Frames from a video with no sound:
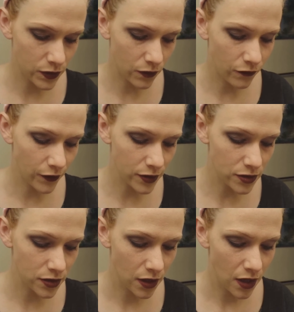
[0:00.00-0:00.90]
so
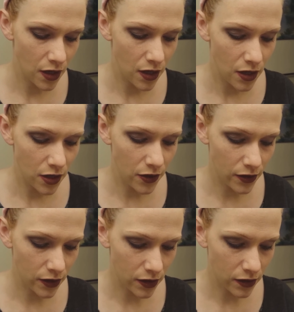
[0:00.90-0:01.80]
first, I'm
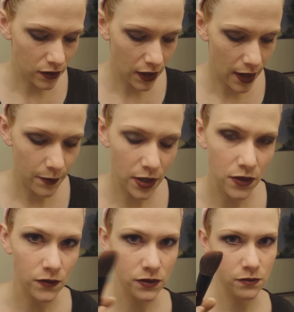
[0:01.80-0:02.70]
going to
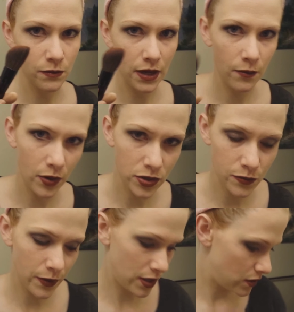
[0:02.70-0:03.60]
use my
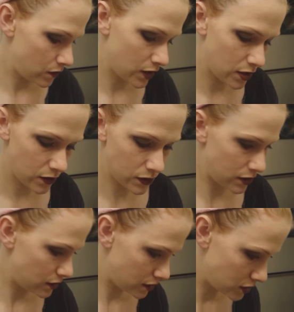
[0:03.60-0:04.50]
brush, but you can
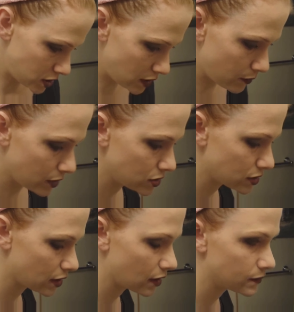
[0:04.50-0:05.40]
use the cheek
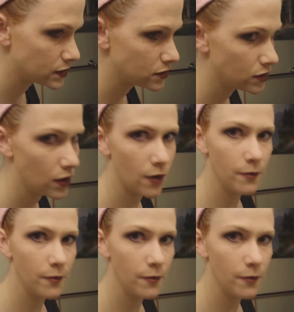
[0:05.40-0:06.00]
brush that comes in your